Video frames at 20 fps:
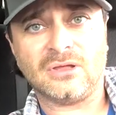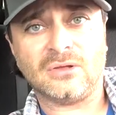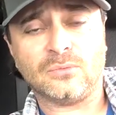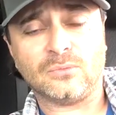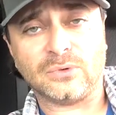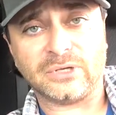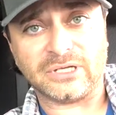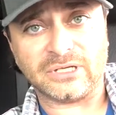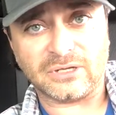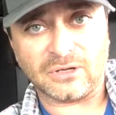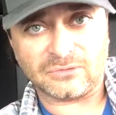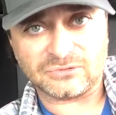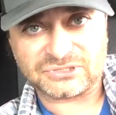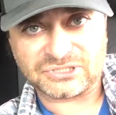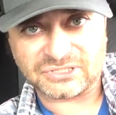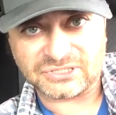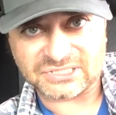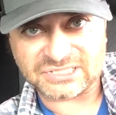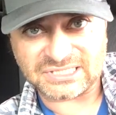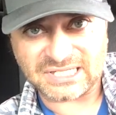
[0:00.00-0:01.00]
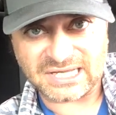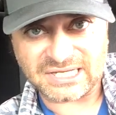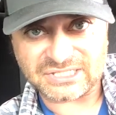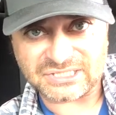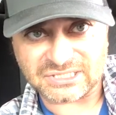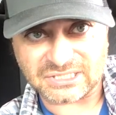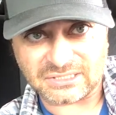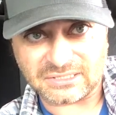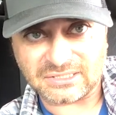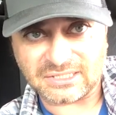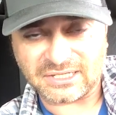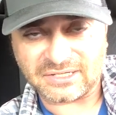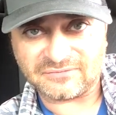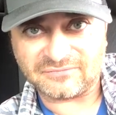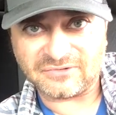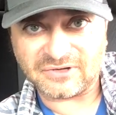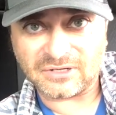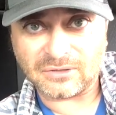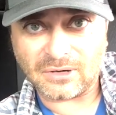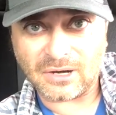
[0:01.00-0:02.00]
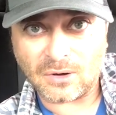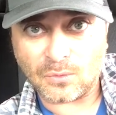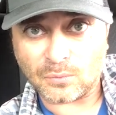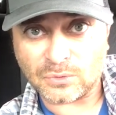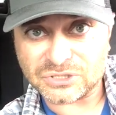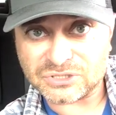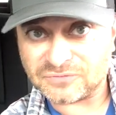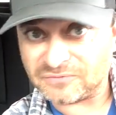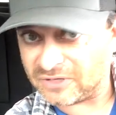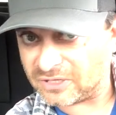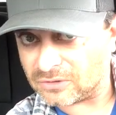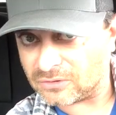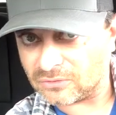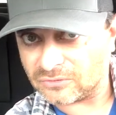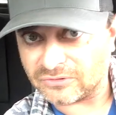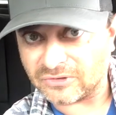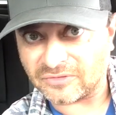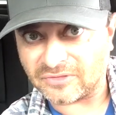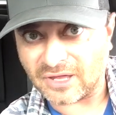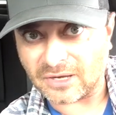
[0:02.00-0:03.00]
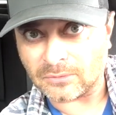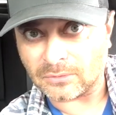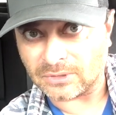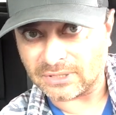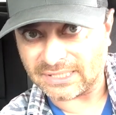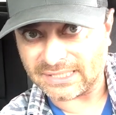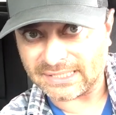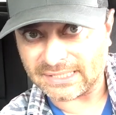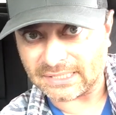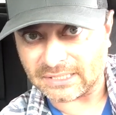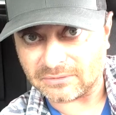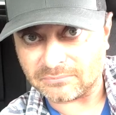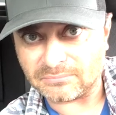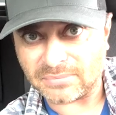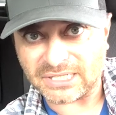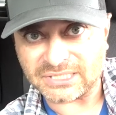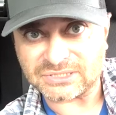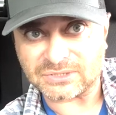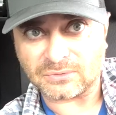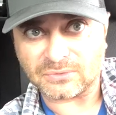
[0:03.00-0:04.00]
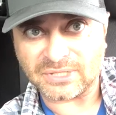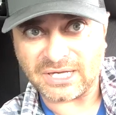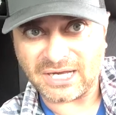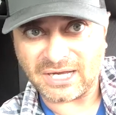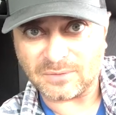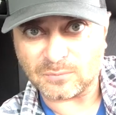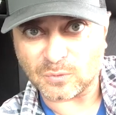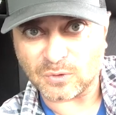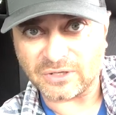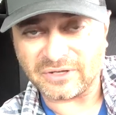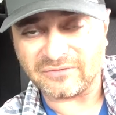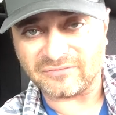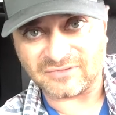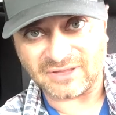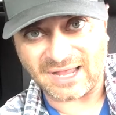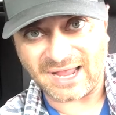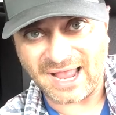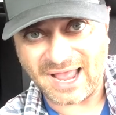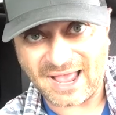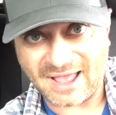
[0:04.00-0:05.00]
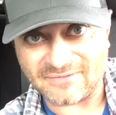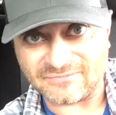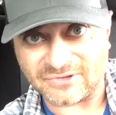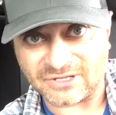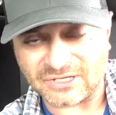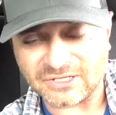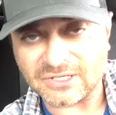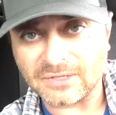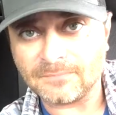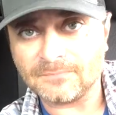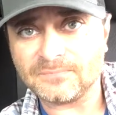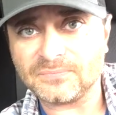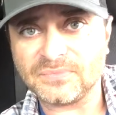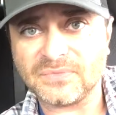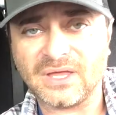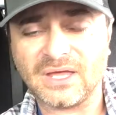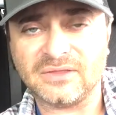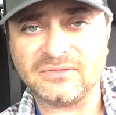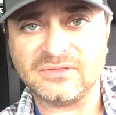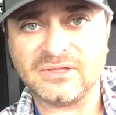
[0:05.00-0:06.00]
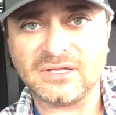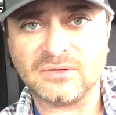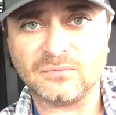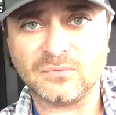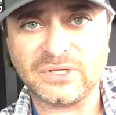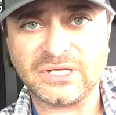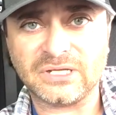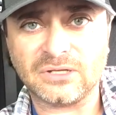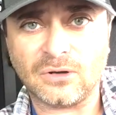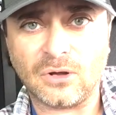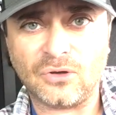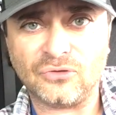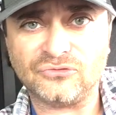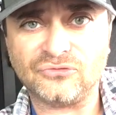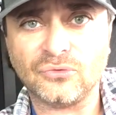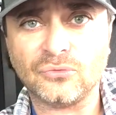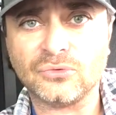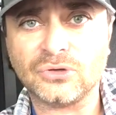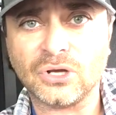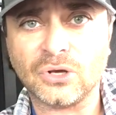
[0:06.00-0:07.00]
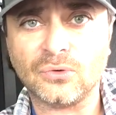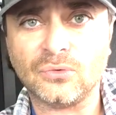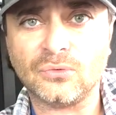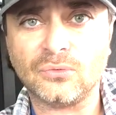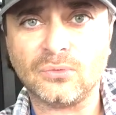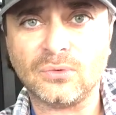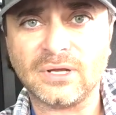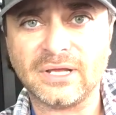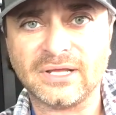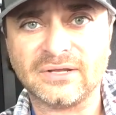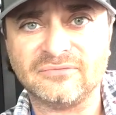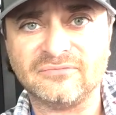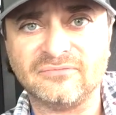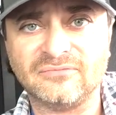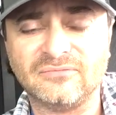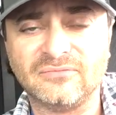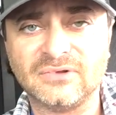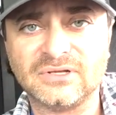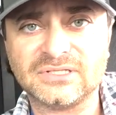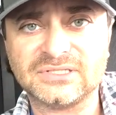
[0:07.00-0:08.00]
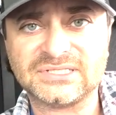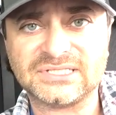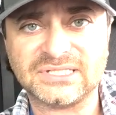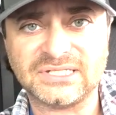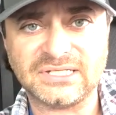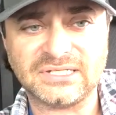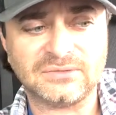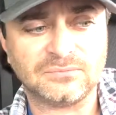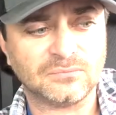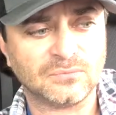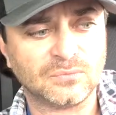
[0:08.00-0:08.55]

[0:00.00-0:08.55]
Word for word: We can go to the station and figure out which vehicle that they were in based on camera if they have it. And then we can also go and see